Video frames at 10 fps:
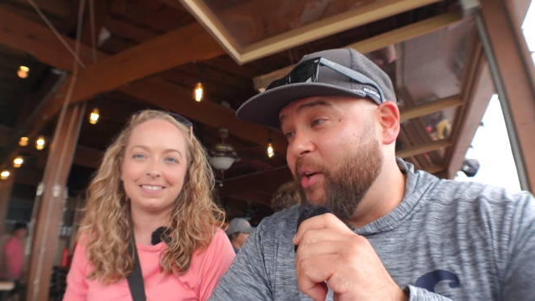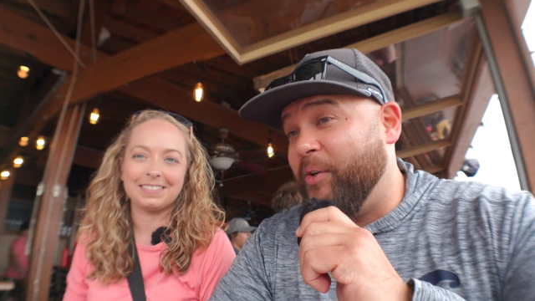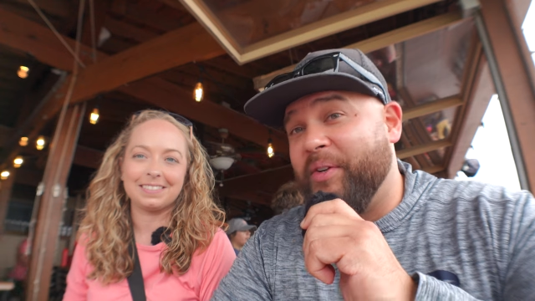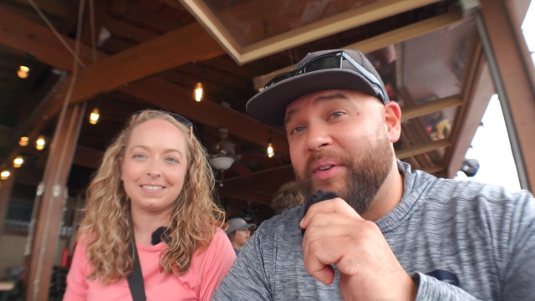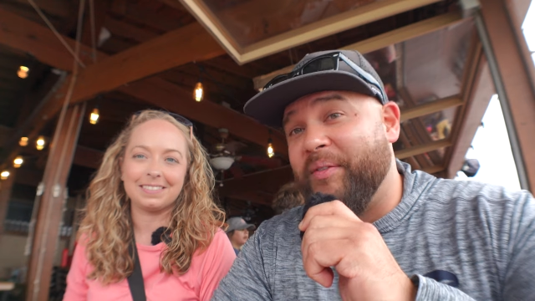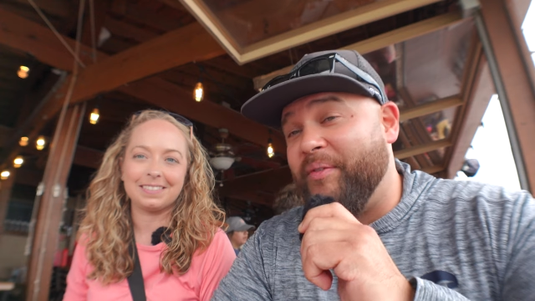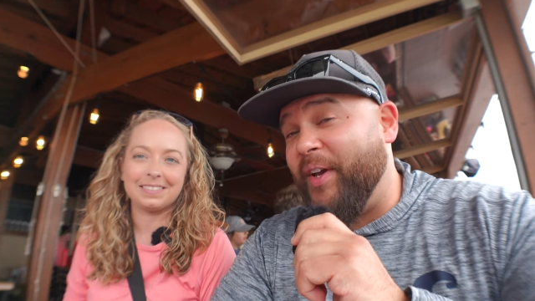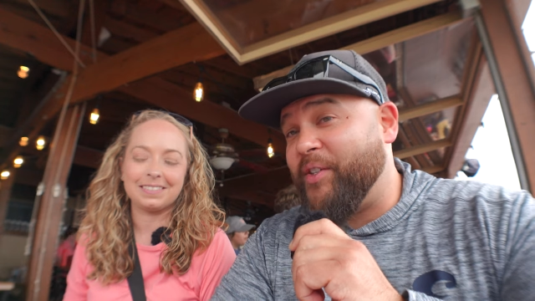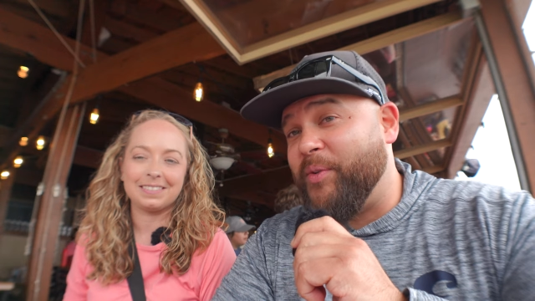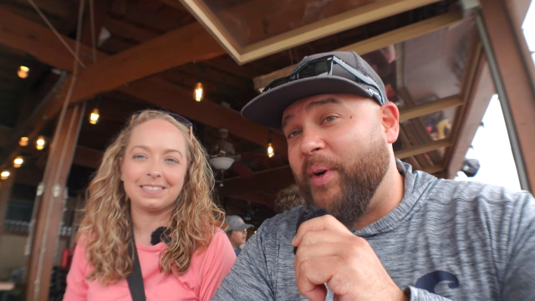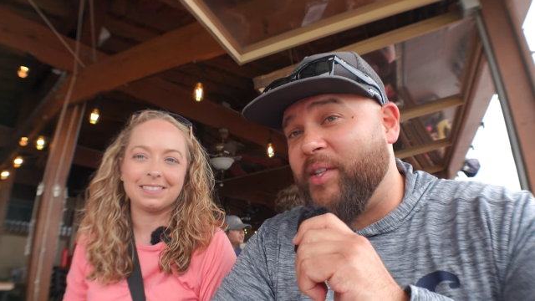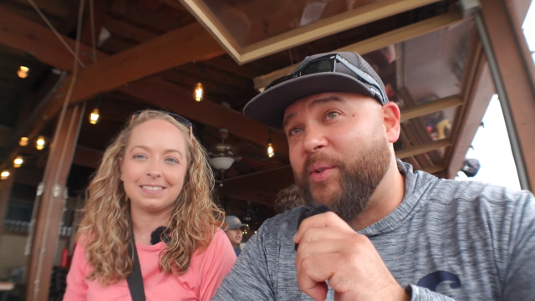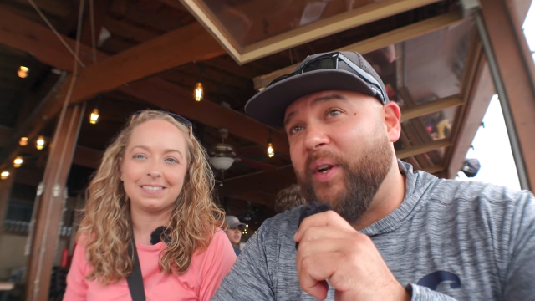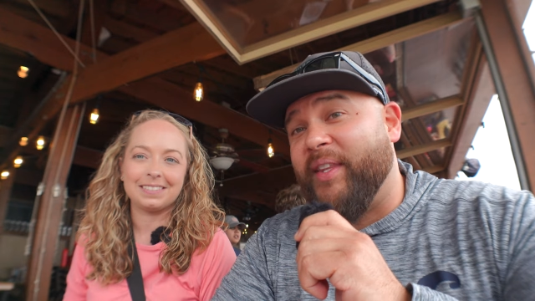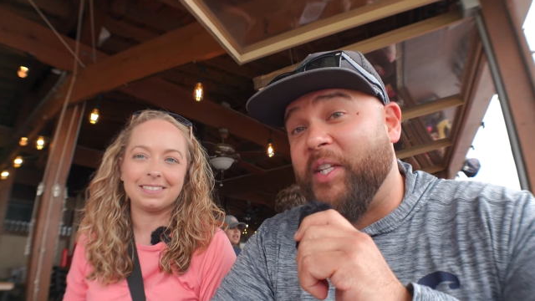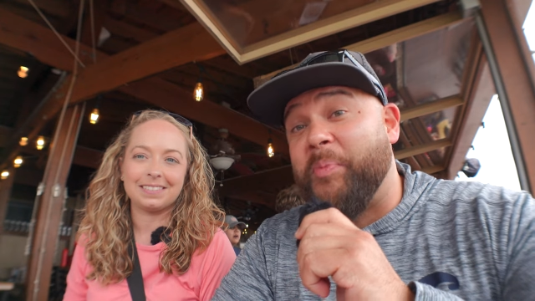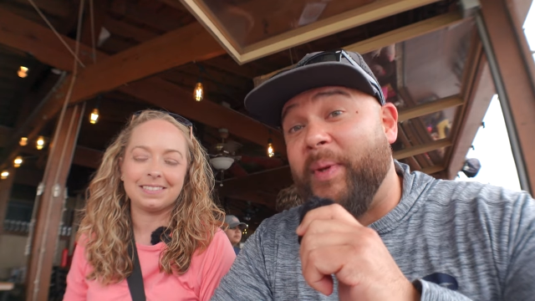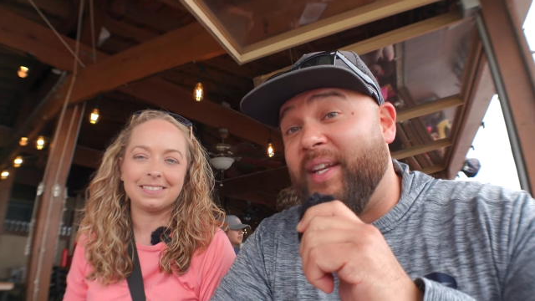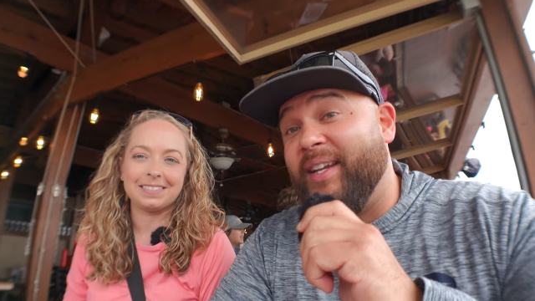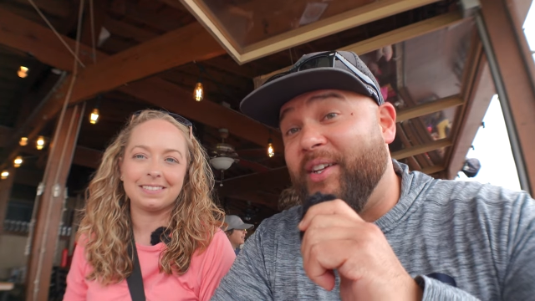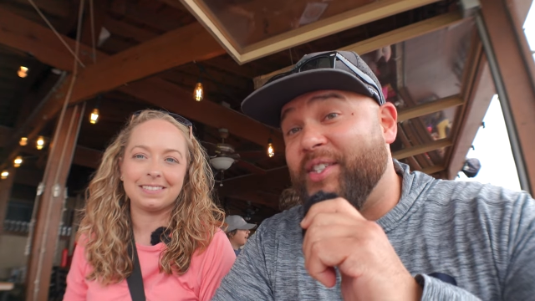Speaker 1: owned veteran restaurant that's been here